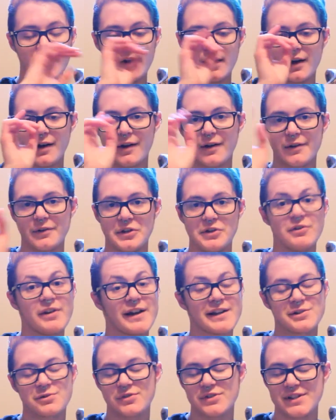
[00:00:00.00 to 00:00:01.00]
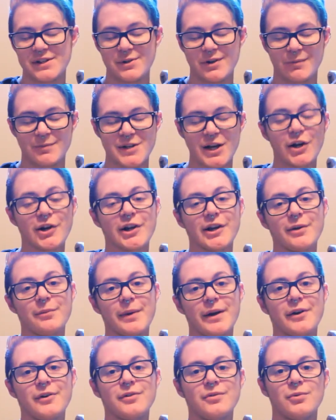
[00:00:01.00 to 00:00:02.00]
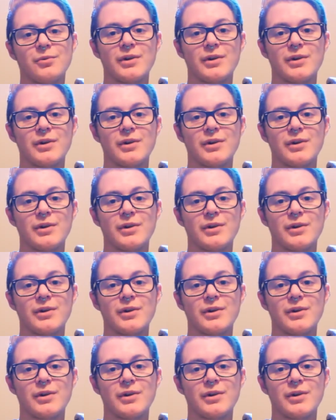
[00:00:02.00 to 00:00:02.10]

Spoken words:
you guys will see what I'm talking about,